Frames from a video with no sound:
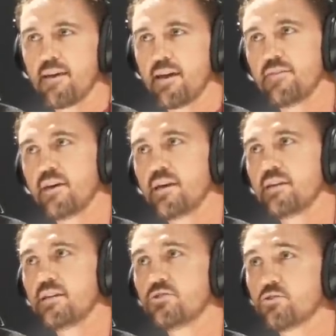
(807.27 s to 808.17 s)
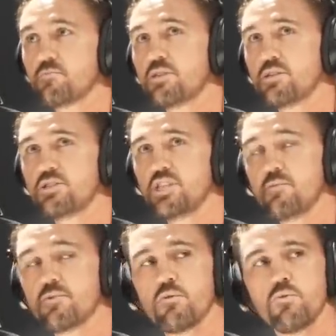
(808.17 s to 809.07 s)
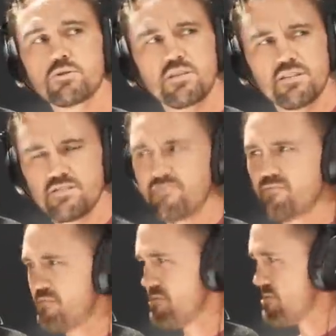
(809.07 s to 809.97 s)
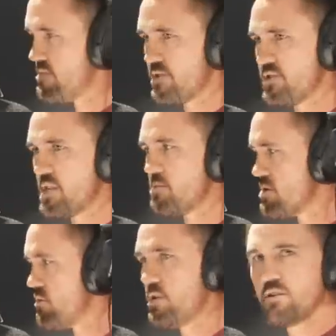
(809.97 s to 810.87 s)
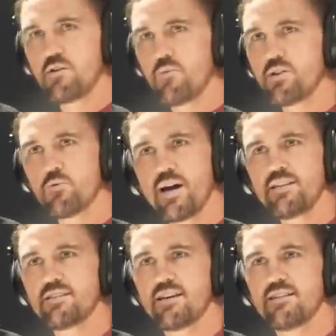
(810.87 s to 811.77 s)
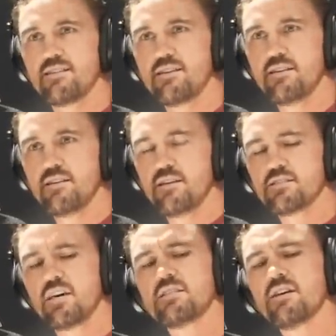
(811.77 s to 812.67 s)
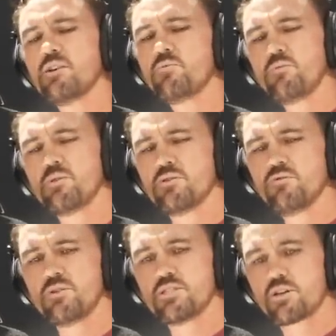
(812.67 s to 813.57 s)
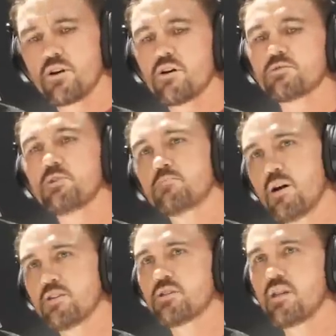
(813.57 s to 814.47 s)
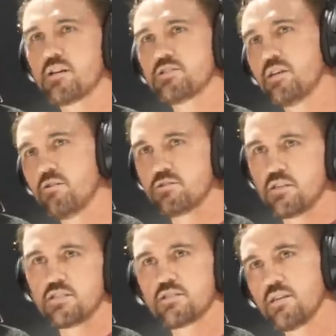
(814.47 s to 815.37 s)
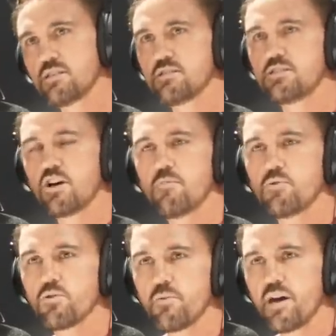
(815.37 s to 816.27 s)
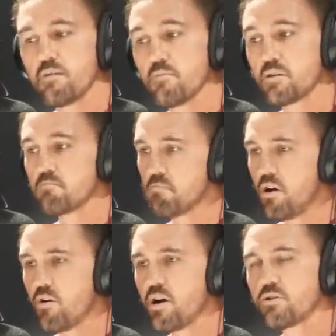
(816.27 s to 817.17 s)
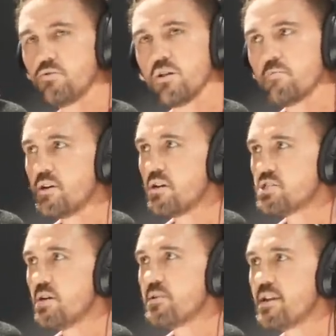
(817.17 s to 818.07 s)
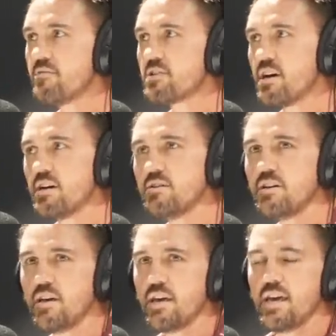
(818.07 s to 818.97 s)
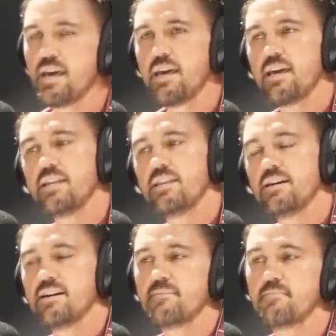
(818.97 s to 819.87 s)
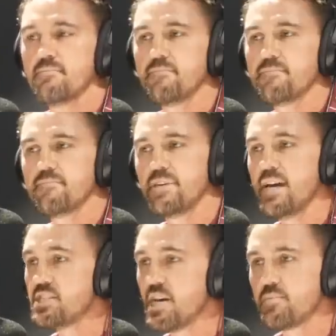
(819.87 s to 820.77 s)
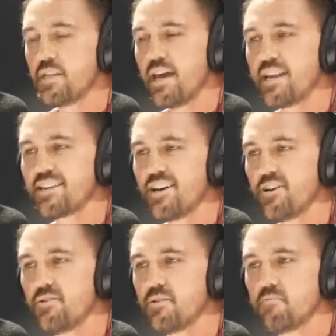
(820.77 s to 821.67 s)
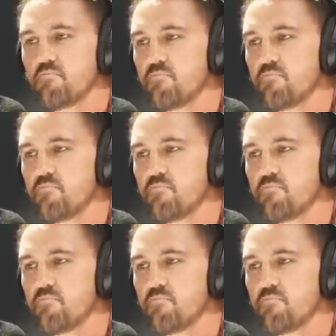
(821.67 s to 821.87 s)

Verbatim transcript: And then he took me to the gym, and I walked in. I said, I was thinking to myself, you know, where the weights at? I said, hey, Tony, what are we doing? He's like, oh, it's mixed martial arts, you know, it's this, this. And he told me all about it. I'm like, all right, cool. I'm here. I'll jump in and have a go. And um, yeah, I jumped in, had a go.